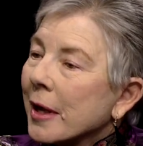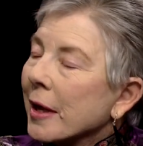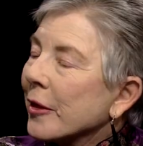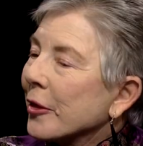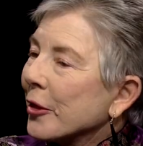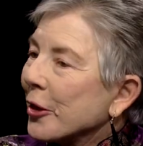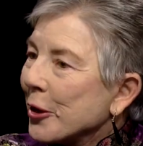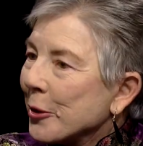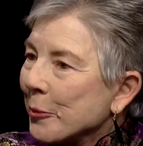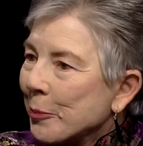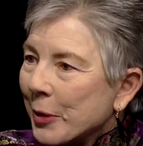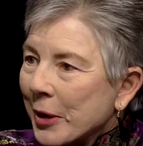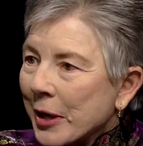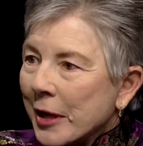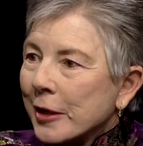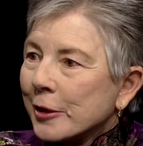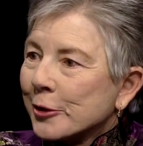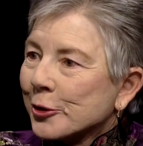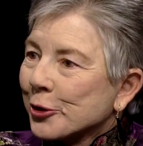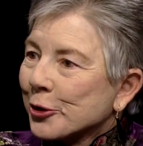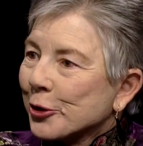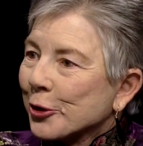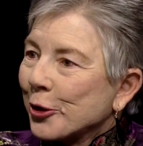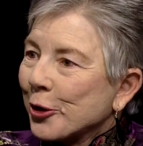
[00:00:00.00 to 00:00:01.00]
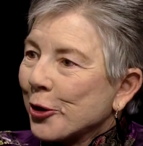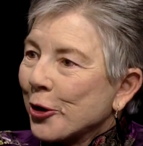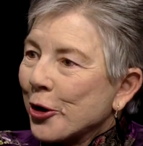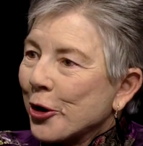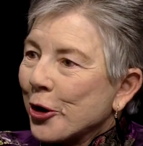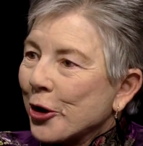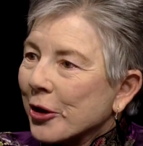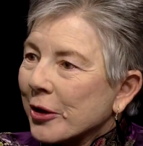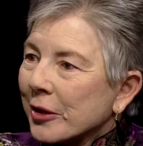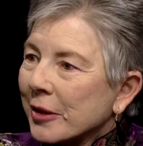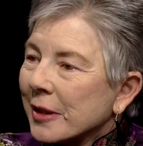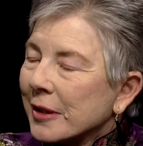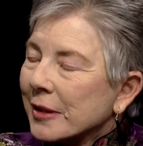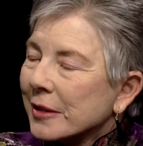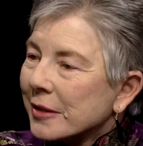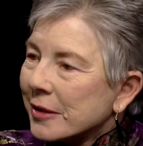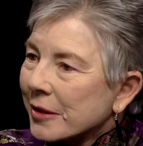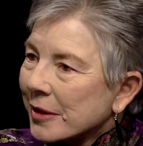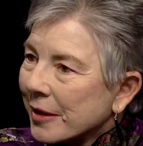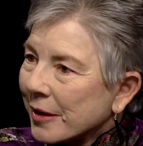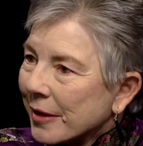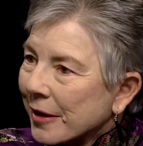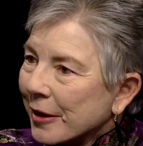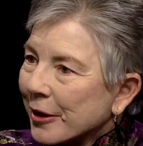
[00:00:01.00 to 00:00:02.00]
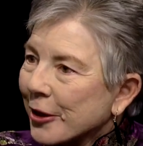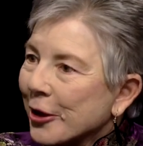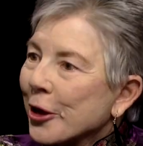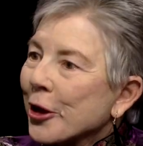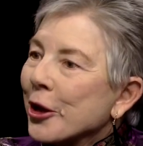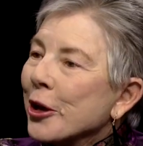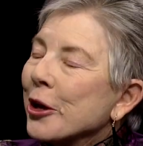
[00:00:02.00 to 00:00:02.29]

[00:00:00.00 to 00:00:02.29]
They passed a law that said,